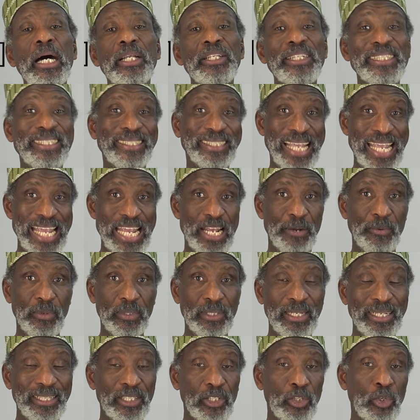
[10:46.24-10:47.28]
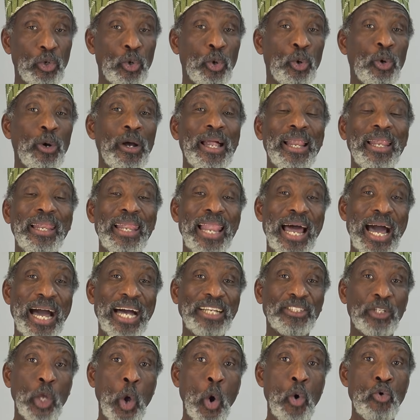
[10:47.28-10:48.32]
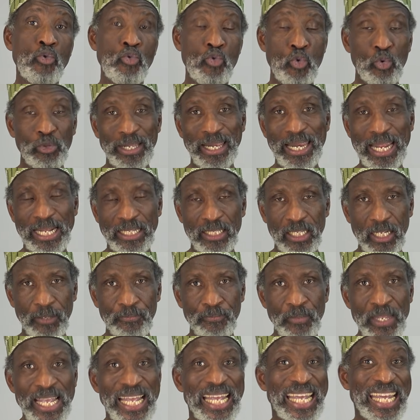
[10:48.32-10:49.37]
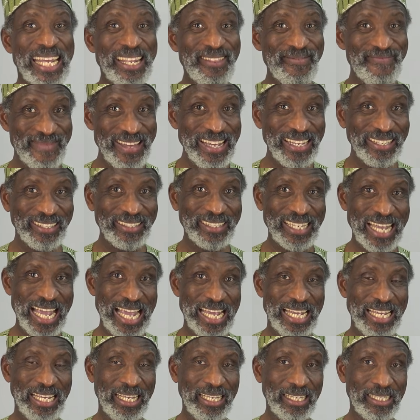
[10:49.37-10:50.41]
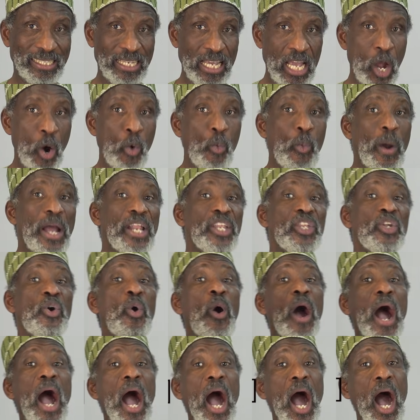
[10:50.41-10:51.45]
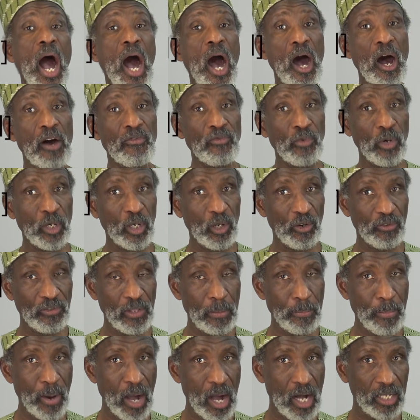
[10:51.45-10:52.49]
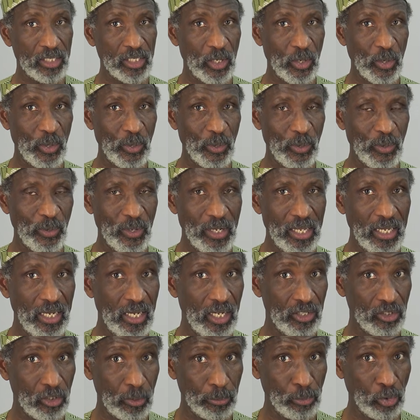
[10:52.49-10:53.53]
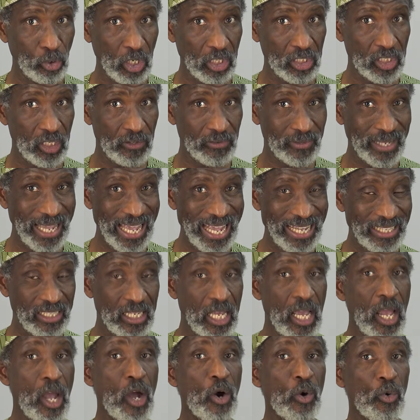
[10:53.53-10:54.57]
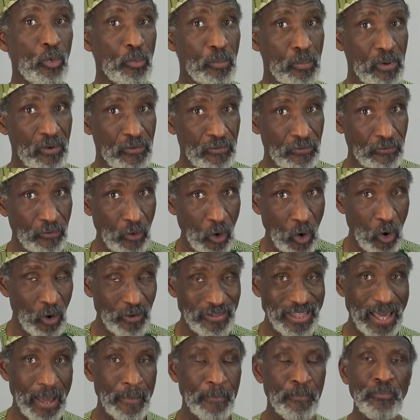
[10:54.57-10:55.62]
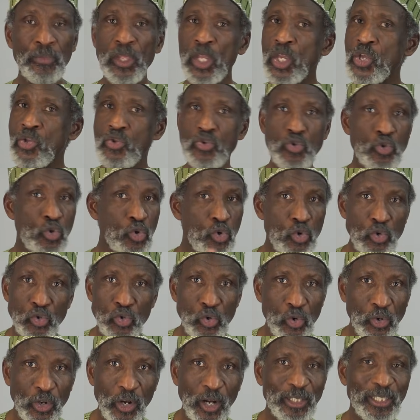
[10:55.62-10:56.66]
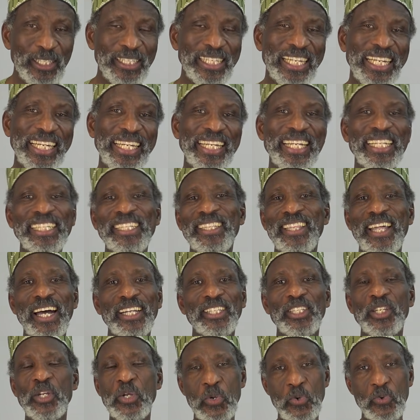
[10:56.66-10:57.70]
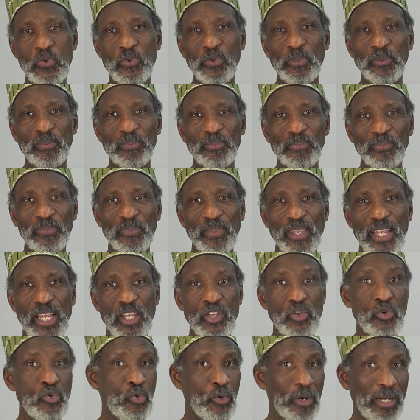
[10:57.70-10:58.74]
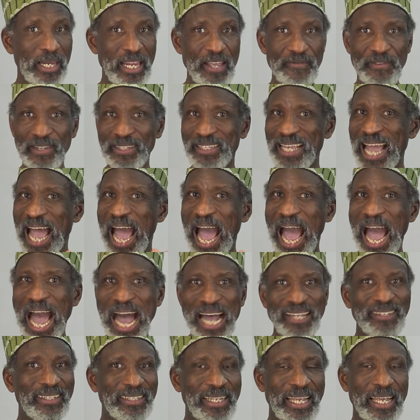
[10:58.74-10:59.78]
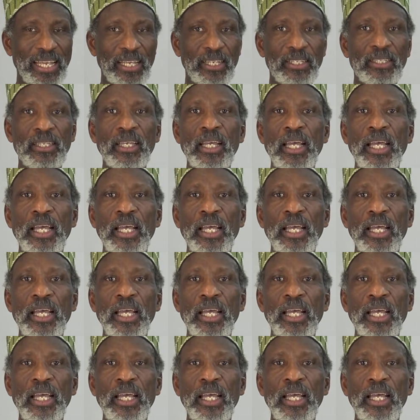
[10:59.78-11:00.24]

saying, which is your last root letter. In this case, when you have one of the particle, in the subjunctive case, before them, you do not delete that noun. You leave it as it is.